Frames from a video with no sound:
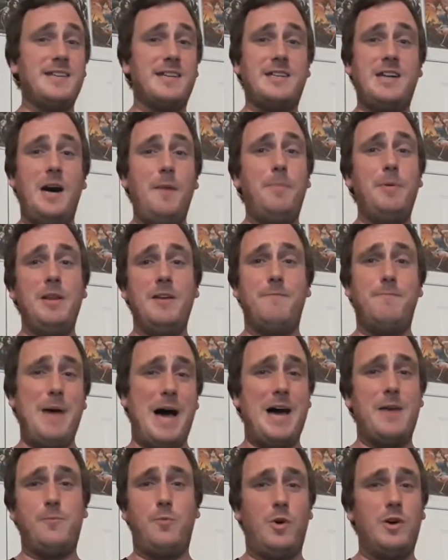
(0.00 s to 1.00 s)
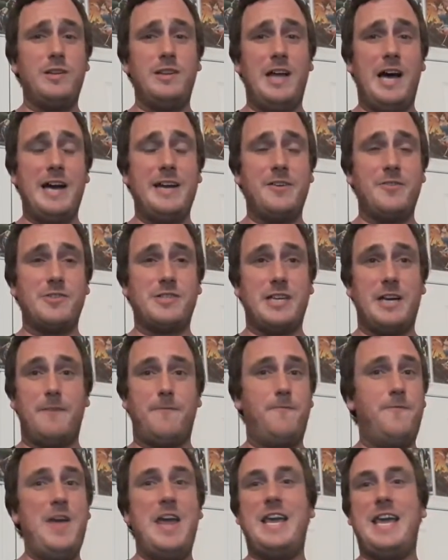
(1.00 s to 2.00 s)
a couple of bad one-liners and a
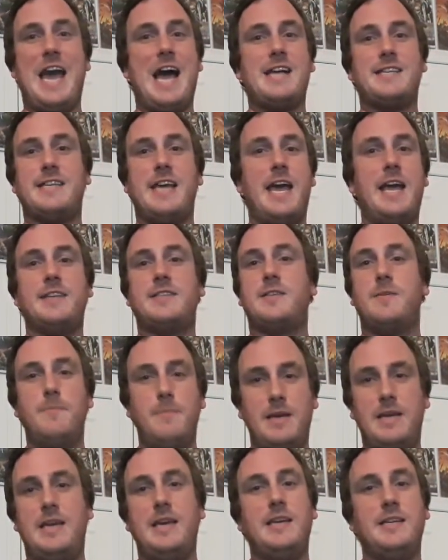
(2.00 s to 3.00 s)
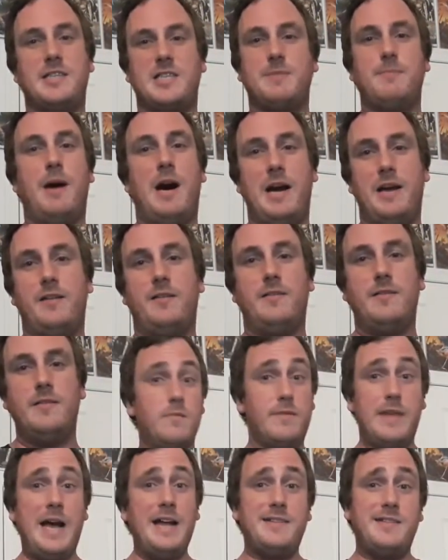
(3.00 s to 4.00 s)
fake-ass handsome McGee smile.
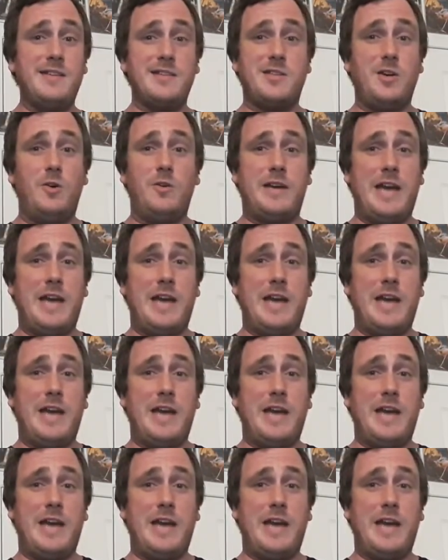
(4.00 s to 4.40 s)
That's his whole